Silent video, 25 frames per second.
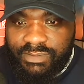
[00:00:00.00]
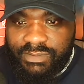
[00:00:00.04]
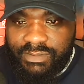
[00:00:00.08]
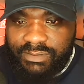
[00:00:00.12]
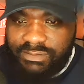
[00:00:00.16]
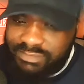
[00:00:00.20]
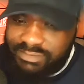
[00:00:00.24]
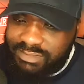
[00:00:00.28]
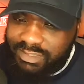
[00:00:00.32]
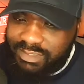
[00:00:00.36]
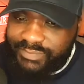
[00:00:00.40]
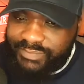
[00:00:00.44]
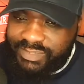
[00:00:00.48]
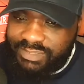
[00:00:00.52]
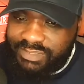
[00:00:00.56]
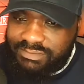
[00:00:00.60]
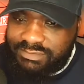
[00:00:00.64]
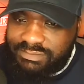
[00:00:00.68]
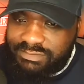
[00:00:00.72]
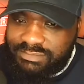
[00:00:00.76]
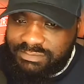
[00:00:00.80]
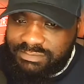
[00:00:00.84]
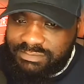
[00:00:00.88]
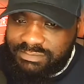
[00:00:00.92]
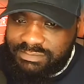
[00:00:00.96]
See what I
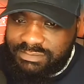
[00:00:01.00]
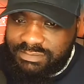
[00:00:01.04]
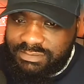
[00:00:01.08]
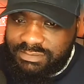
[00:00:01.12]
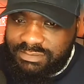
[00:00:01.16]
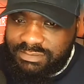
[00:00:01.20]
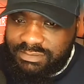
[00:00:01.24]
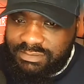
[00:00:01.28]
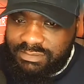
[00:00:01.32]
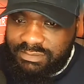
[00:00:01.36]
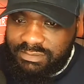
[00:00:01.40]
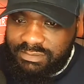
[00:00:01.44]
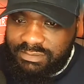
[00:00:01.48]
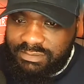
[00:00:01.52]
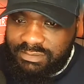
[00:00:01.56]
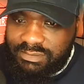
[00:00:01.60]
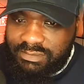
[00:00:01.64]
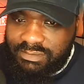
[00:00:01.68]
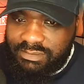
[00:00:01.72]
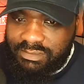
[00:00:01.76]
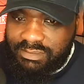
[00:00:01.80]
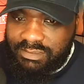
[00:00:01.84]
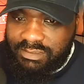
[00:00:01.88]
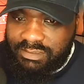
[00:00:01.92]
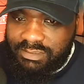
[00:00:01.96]
mean?
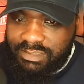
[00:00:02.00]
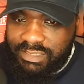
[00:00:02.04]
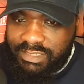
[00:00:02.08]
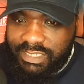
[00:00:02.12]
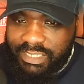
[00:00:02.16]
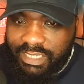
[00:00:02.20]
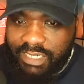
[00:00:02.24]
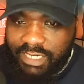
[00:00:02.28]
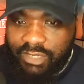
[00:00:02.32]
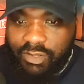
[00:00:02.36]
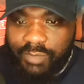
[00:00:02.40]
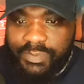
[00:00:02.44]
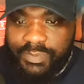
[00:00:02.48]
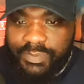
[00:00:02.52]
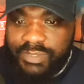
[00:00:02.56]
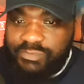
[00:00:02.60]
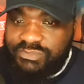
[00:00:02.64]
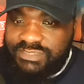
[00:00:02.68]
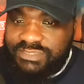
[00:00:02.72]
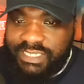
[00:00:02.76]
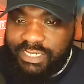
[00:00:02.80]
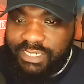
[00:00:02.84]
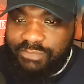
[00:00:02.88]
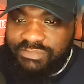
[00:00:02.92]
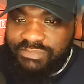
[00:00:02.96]
Yeah, a lot of people
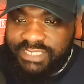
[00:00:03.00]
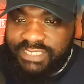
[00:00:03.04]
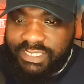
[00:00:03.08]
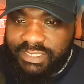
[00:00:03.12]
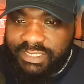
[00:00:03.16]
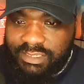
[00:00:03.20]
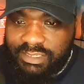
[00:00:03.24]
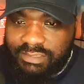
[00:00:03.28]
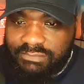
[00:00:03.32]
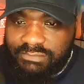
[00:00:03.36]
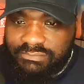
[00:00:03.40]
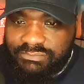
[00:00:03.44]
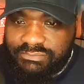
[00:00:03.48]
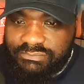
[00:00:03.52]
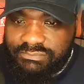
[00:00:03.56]
saying they would take it.